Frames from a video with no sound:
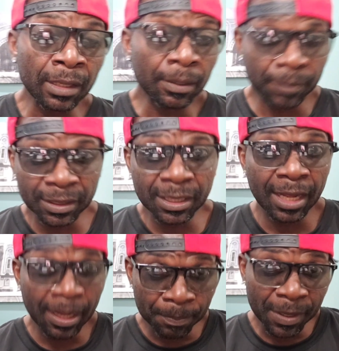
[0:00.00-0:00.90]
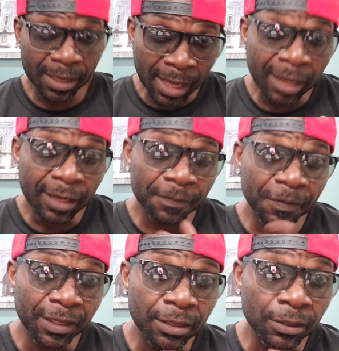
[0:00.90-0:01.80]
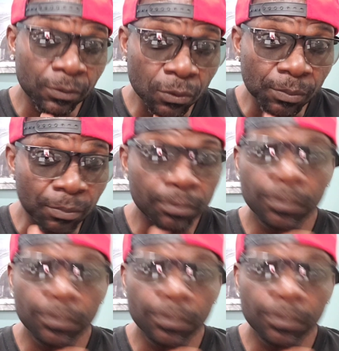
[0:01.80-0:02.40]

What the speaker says: But the big elephant in the room,